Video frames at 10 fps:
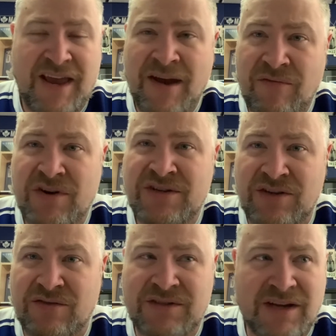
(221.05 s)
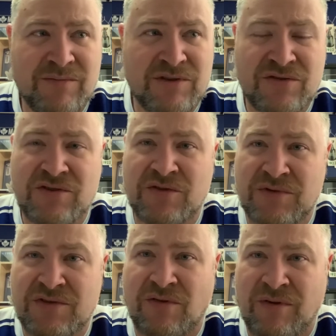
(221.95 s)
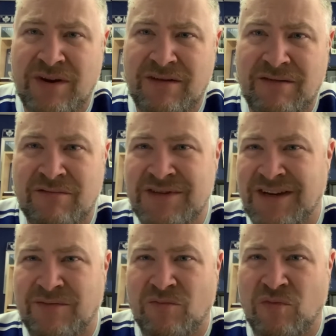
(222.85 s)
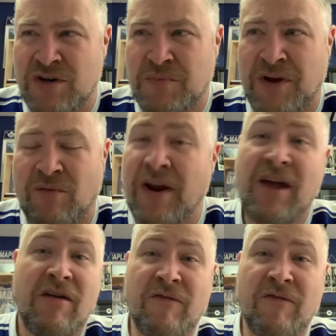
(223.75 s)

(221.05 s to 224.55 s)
every single time D'Souza was throwing, it was like, where's Peter Wright?